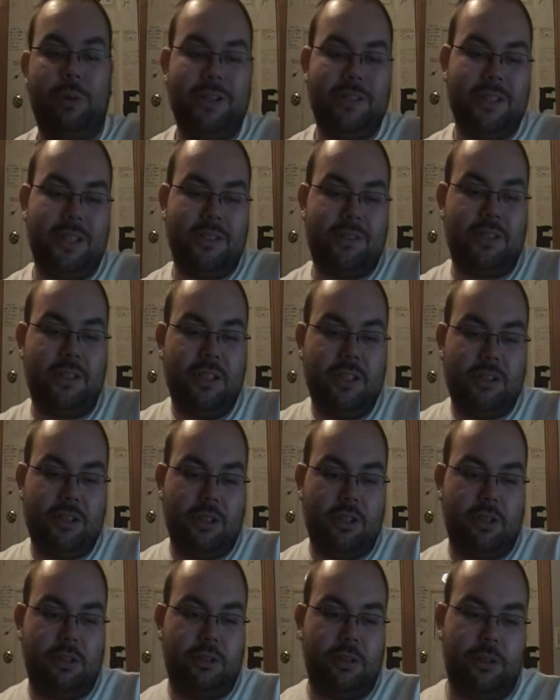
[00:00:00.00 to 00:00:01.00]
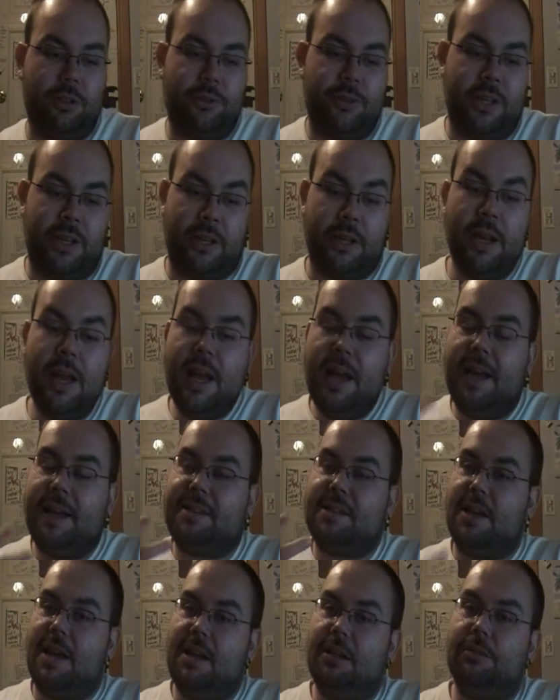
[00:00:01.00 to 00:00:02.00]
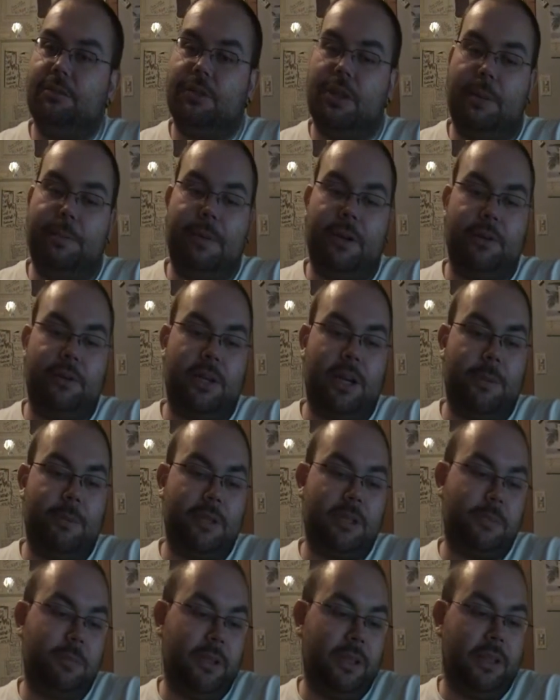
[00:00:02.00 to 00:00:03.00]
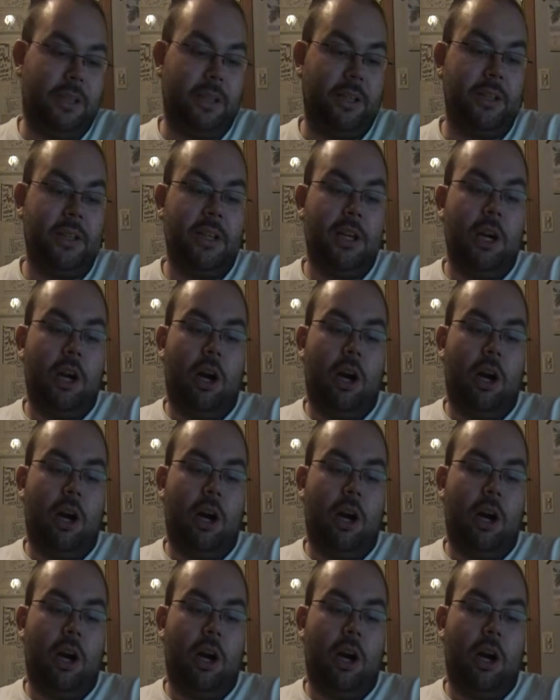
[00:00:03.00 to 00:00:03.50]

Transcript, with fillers: It's a good little thing. It's a hell of a lot better than I'm explaining it.